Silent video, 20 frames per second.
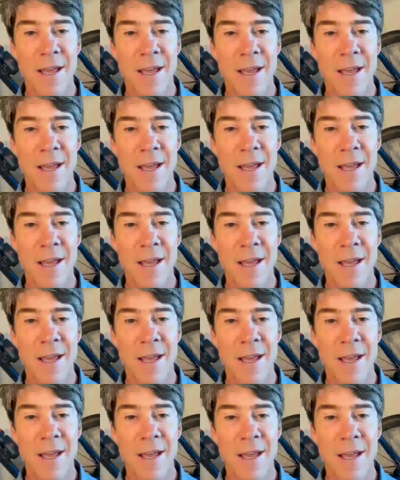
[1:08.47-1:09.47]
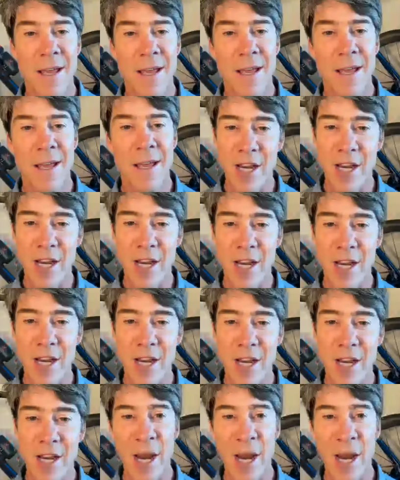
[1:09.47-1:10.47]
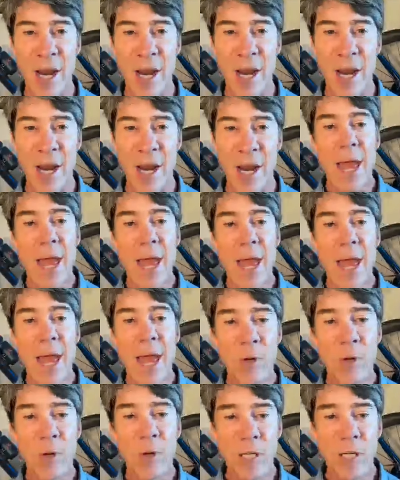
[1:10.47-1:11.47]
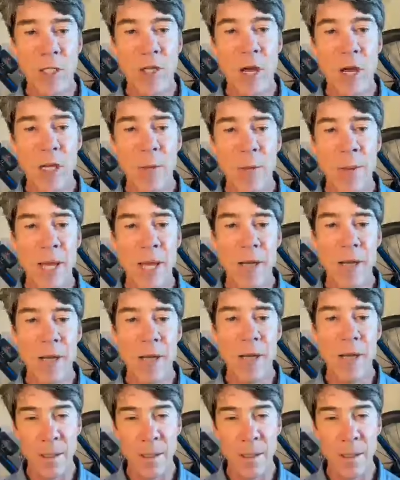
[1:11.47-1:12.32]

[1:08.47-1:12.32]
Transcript: me for a fraction of the price. And we're going to talk about